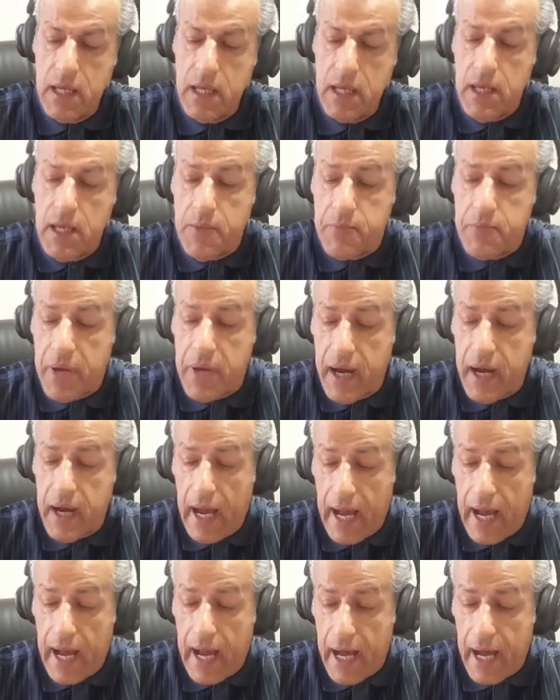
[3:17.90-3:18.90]

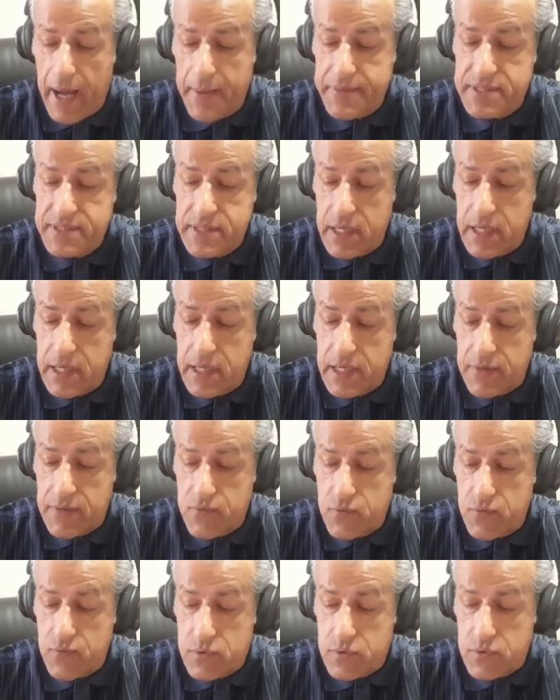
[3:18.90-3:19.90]
perhaps it would
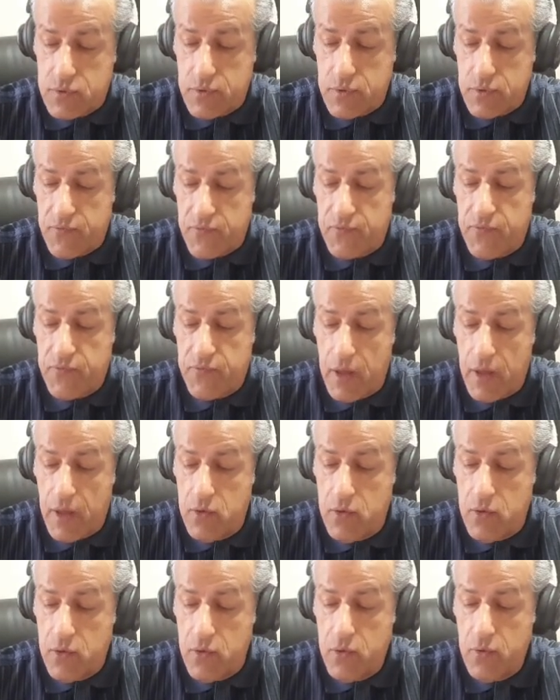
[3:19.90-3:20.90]

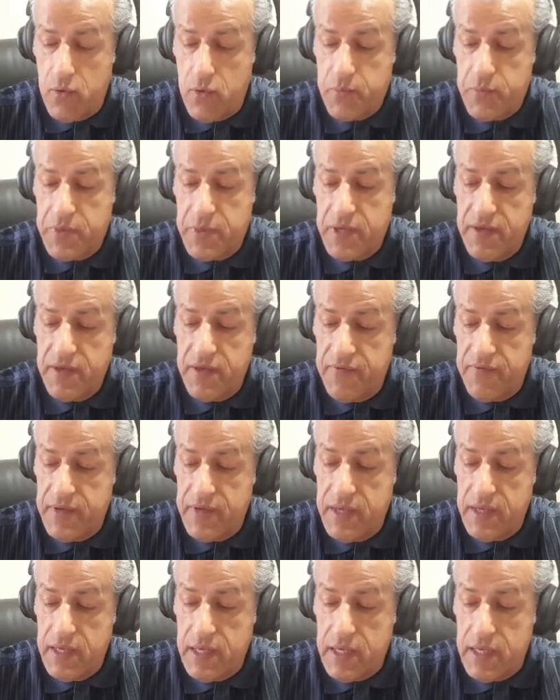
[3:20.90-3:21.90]
follow PV
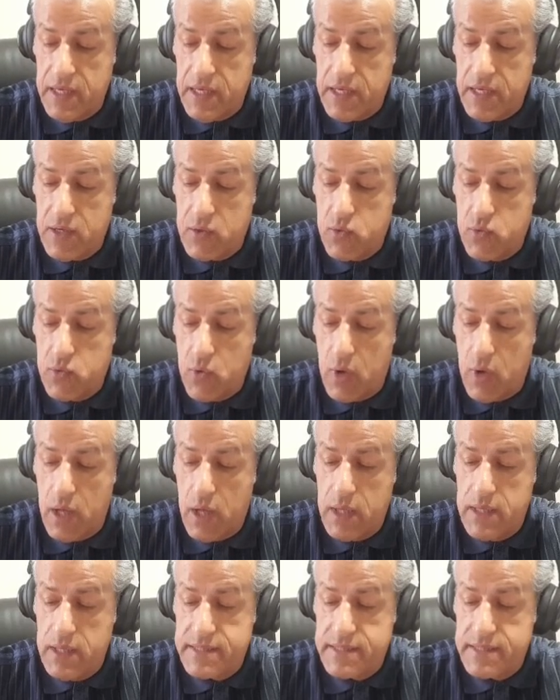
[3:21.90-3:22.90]
equals
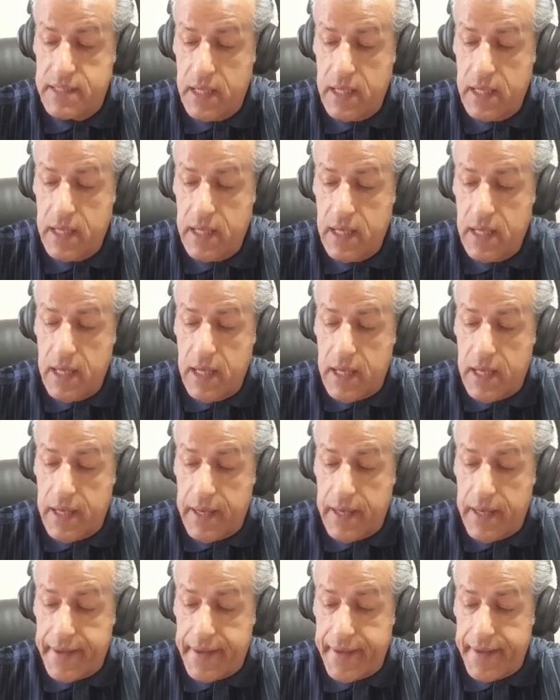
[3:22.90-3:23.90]

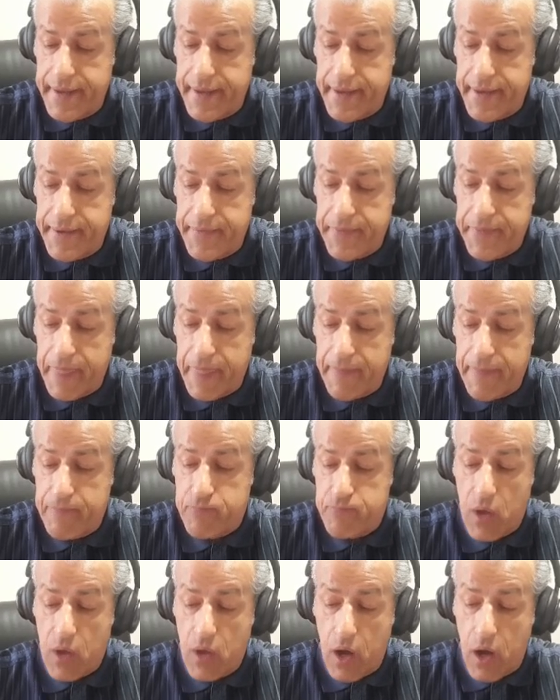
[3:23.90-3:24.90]
uh,
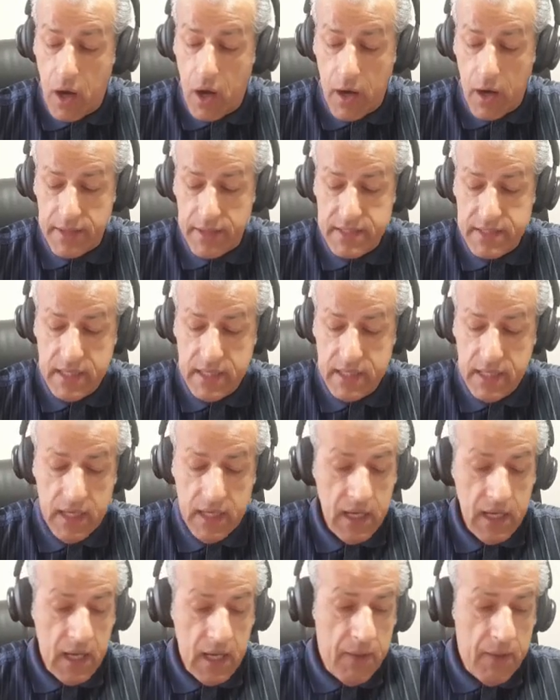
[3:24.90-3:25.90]
RT,
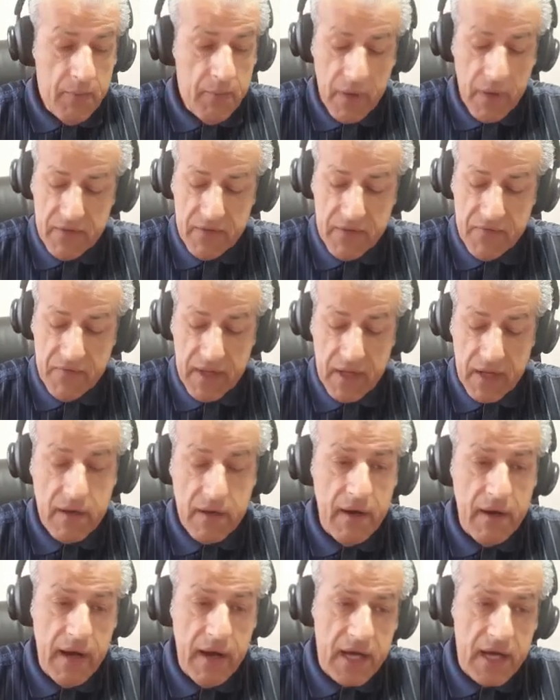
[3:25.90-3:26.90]
but with a
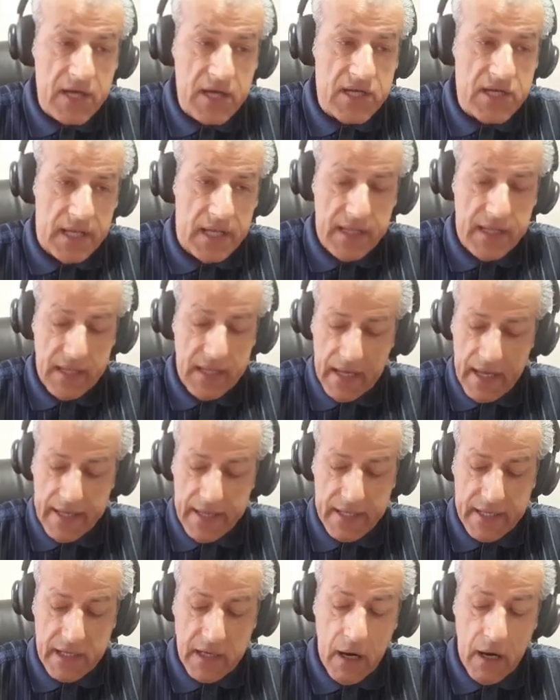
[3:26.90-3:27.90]
correction. And the
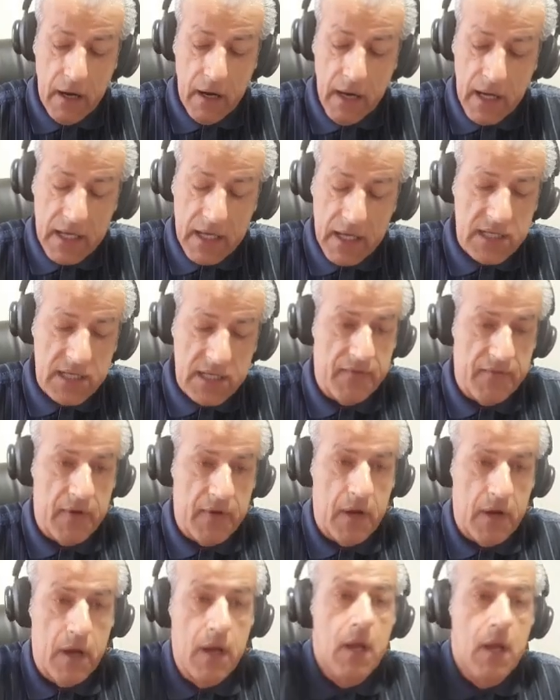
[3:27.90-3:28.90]
correction we're
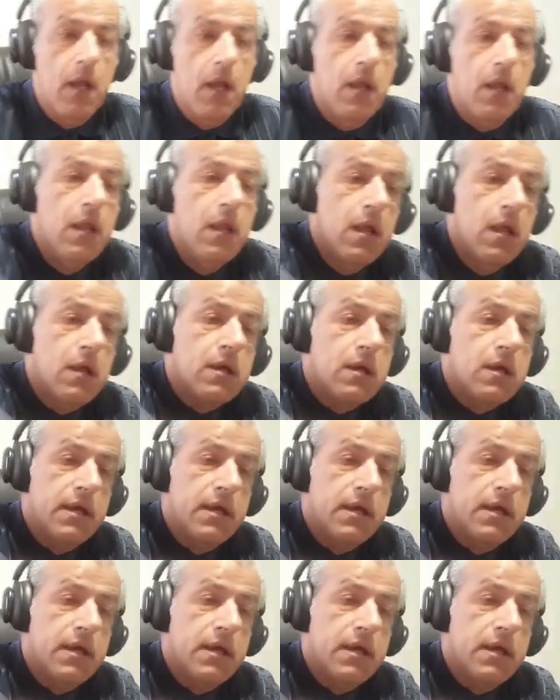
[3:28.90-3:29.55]
looking